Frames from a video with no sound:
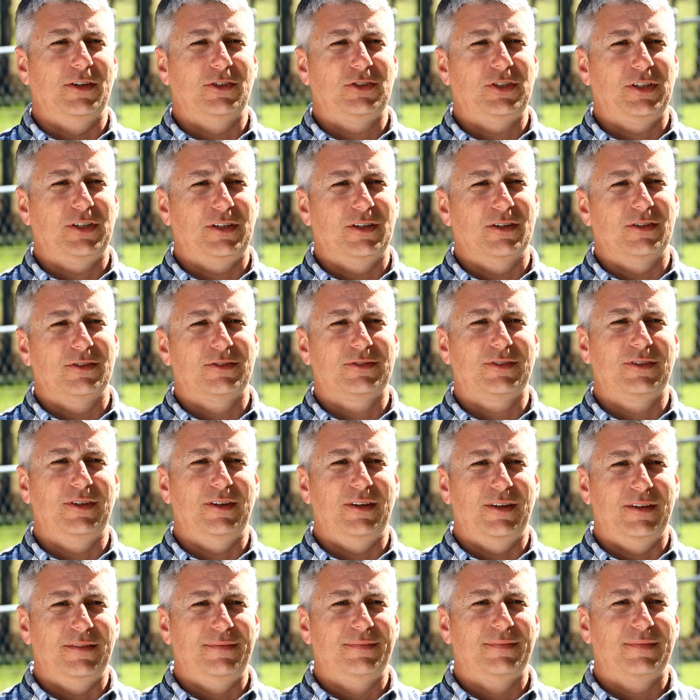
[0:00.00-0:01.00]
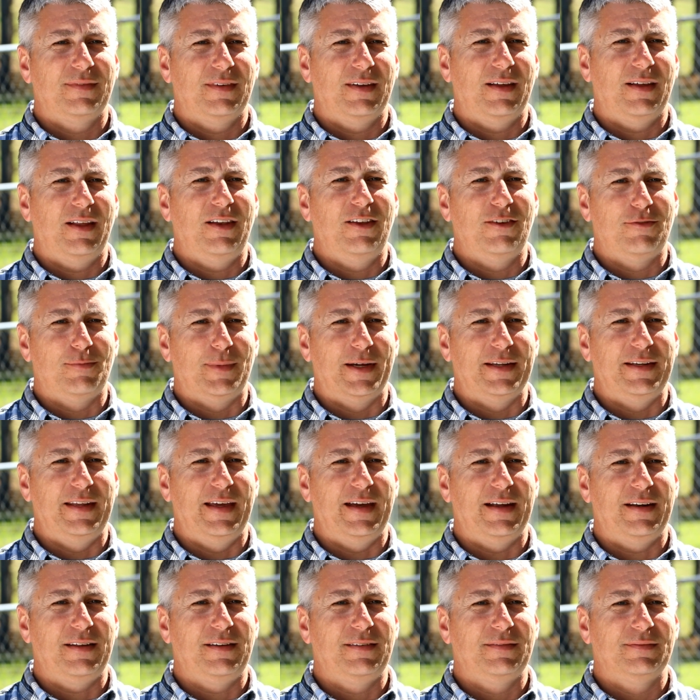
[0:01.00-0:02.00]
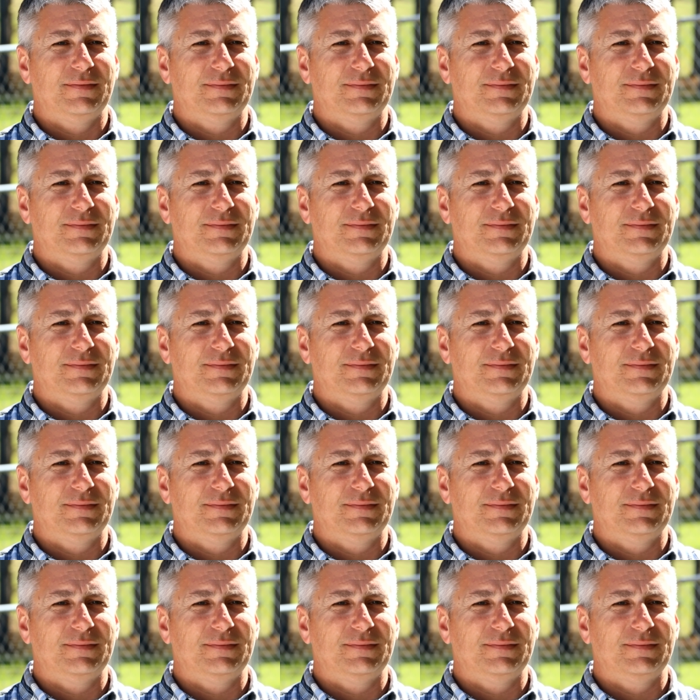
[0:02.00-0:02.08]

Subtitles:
She goes, good, I love my daddy.